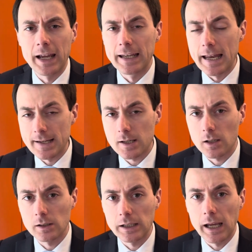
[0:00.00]
and
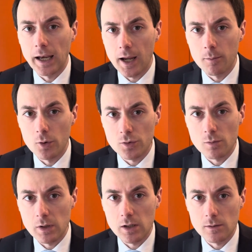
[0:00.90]
instantly enables
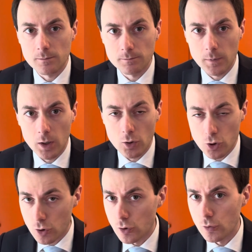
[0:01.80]
me
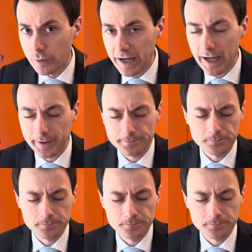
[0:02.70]
to do that.